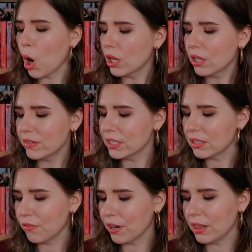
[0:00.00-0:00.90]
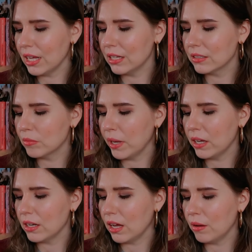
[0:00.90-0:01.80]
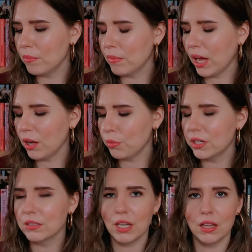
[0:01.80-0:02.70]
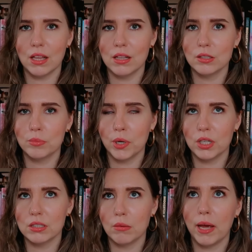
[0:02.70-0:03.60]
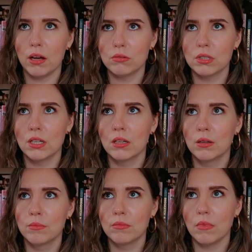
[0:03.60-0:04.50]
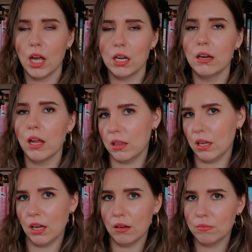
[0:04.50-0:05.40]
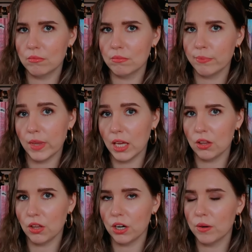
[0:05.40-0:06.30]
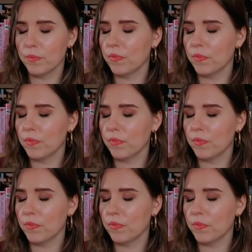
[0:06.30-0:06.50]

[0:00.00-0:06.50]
all of these different things, but I wouldn't say that this book is about nothing either.